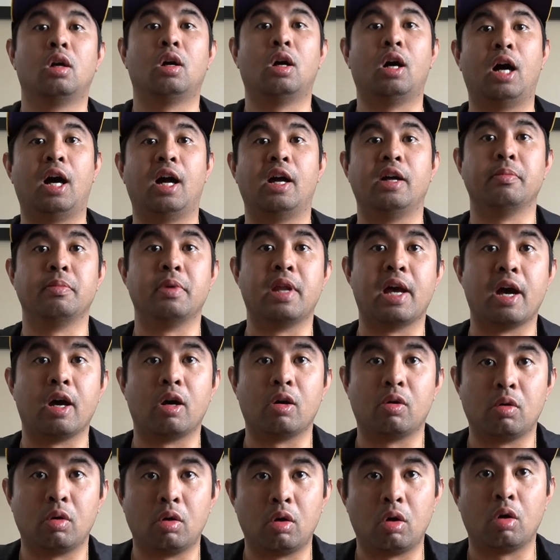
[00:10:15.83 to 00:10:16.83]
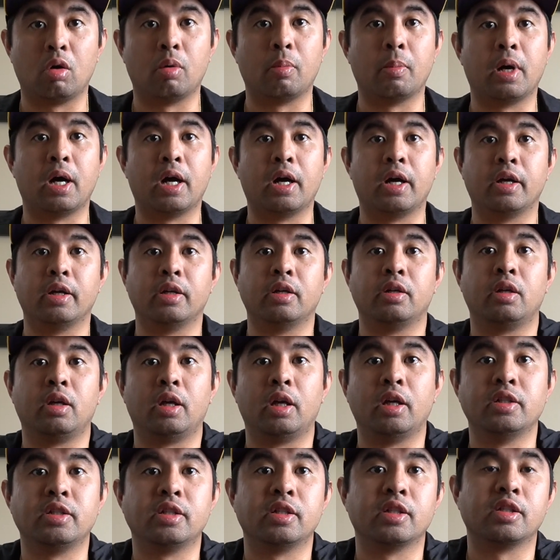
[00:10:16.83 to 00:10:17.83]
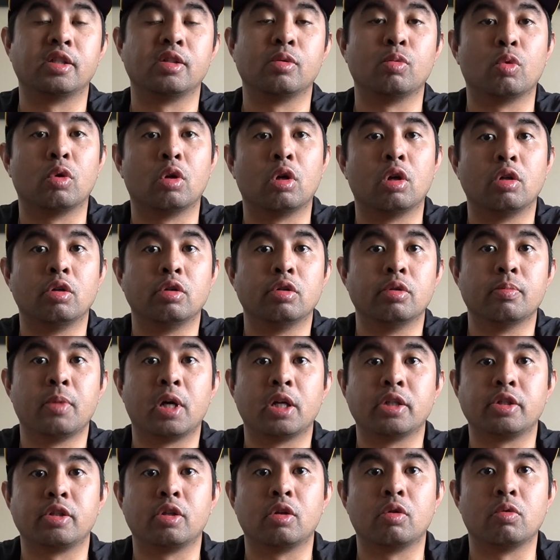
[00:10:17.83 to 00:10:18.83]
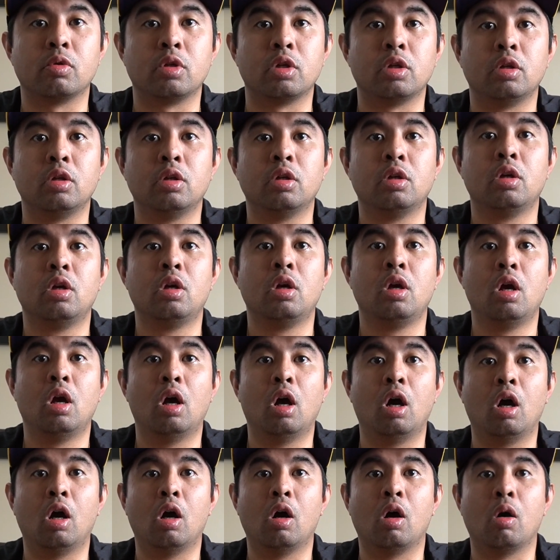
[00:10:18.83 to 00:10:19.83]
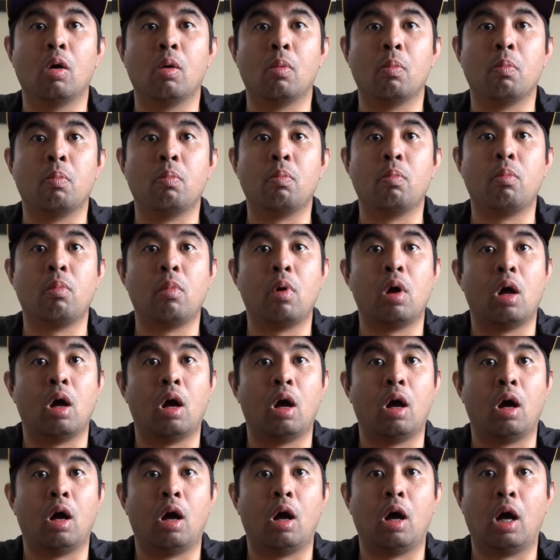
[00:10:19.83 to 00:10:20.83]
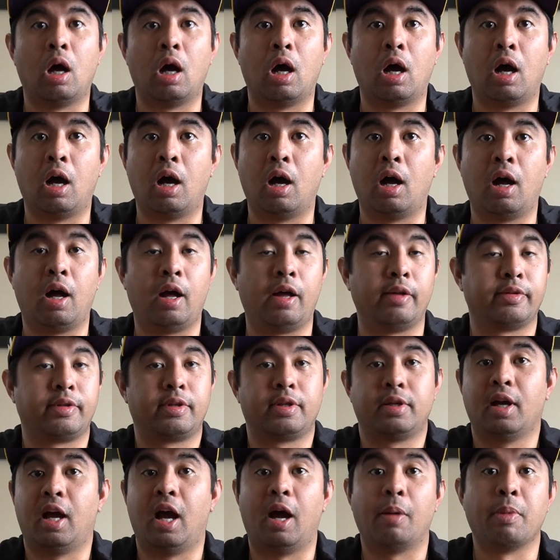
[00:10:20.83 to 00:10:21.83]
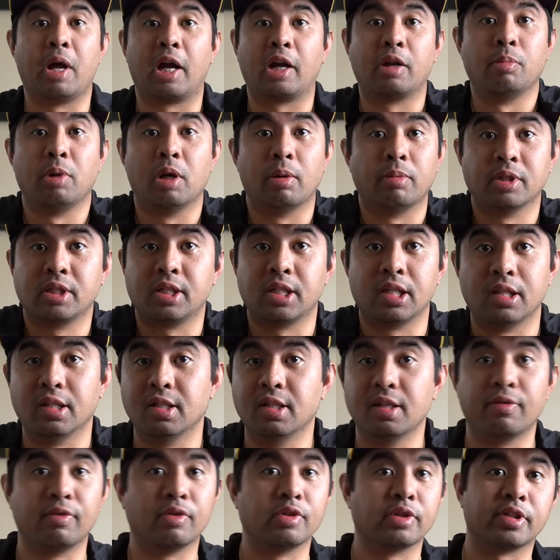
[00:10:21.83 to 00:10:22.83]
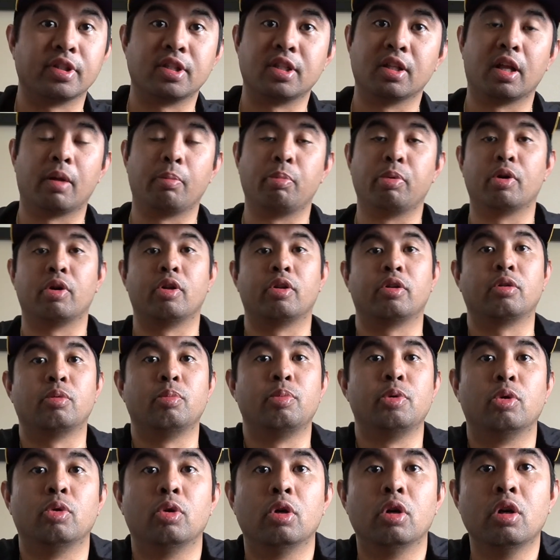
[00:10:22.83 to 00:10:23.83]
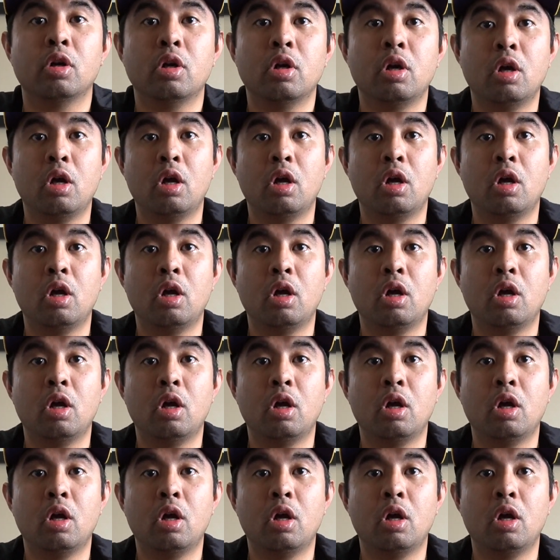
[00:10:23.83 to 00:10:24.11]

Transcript: I am now on my A6100, my Sony. I'm not gonna be able to see the difference until I put it on the computer.